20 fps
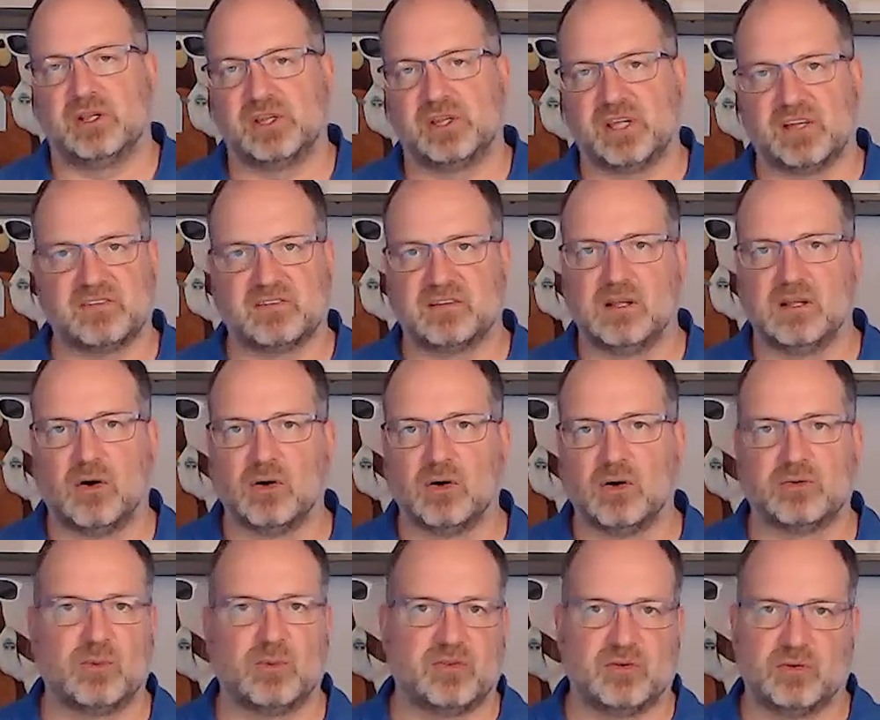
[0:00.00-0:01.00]
Just
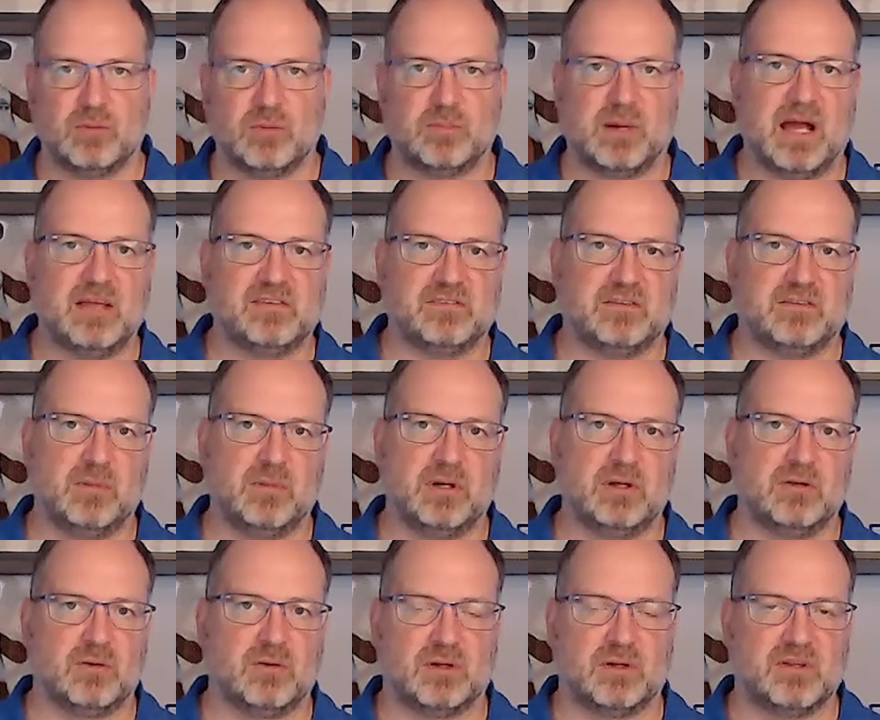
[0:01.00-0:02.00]
load with a group by
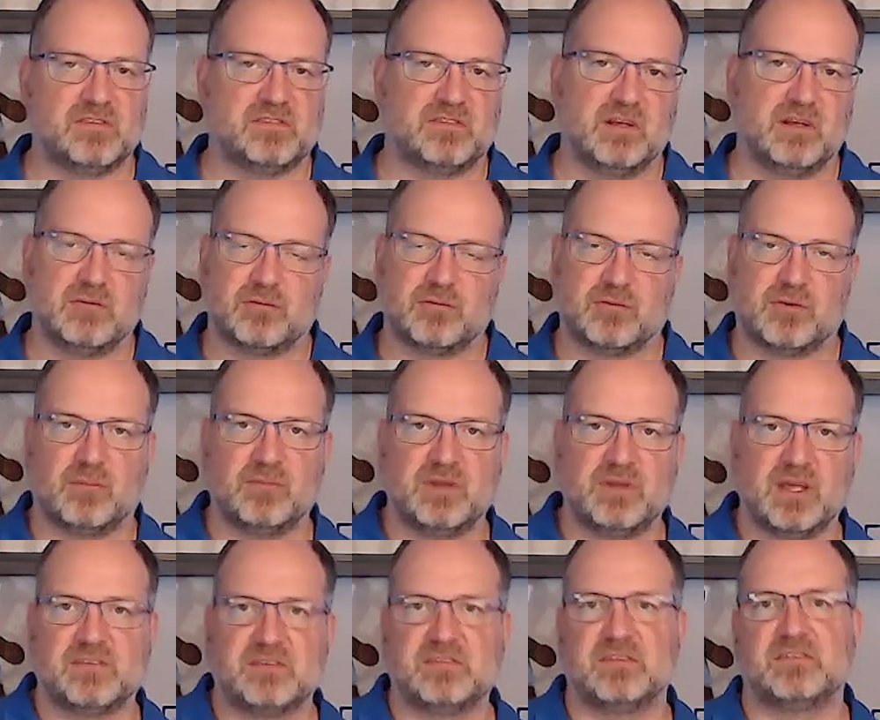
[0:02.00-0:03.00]
statement or this thing from
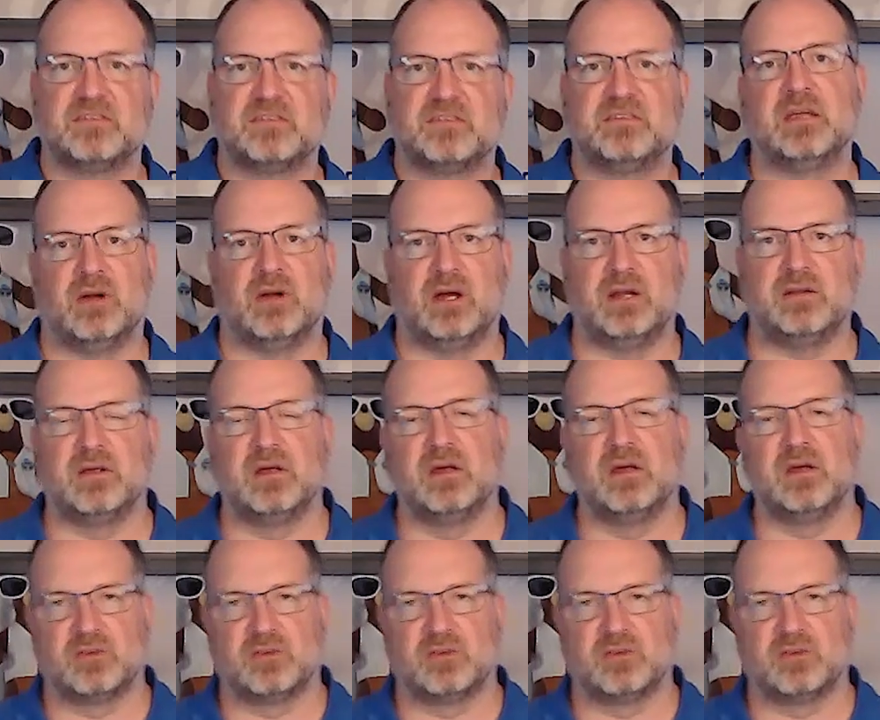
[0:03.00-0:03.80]
the existing link, right?